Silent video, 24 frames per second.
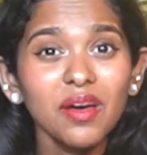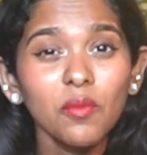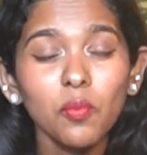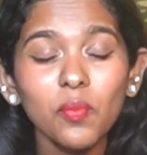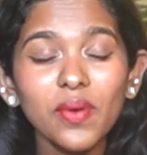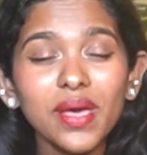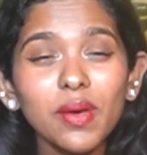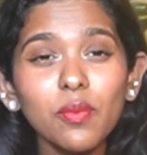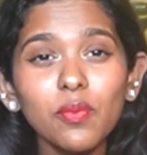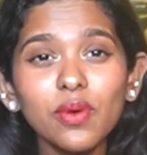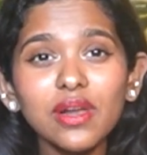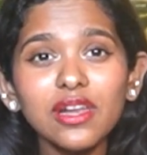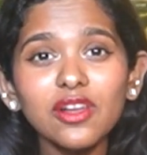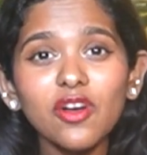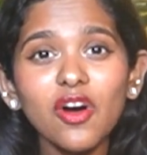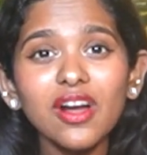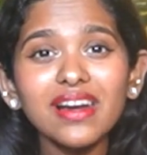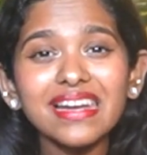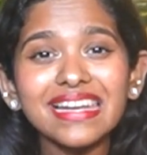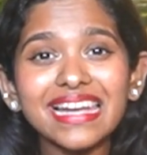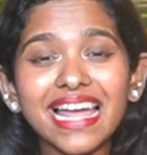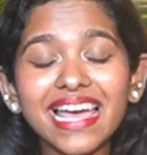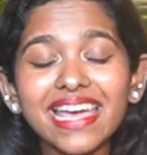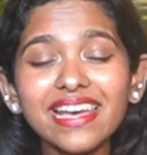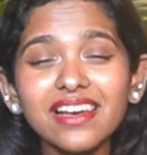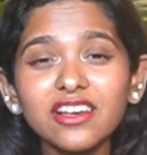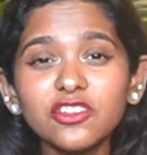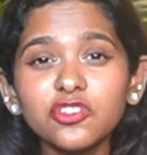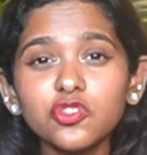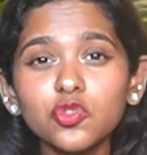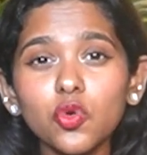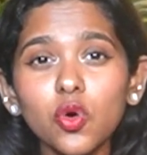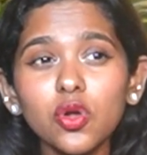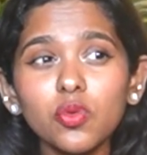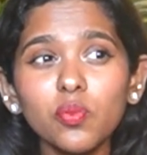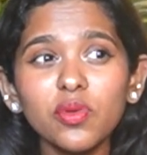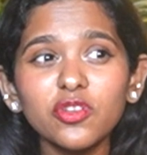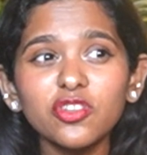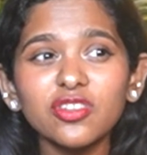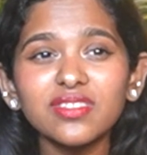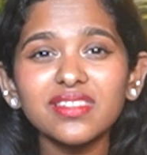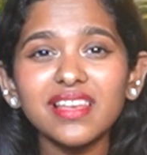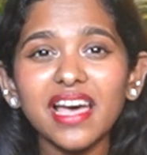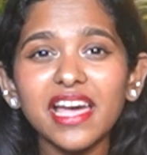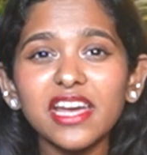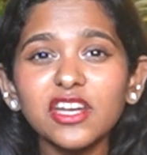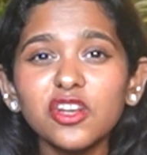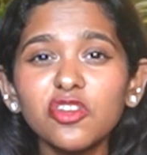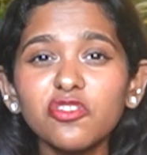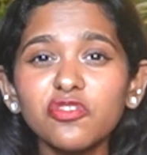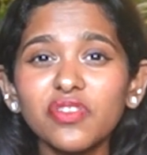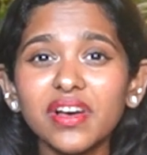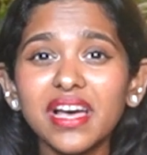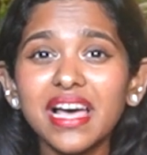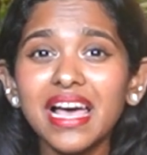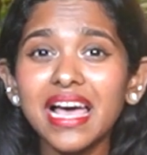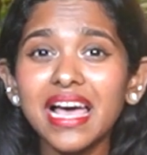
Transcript: We will not like a stone which is kind of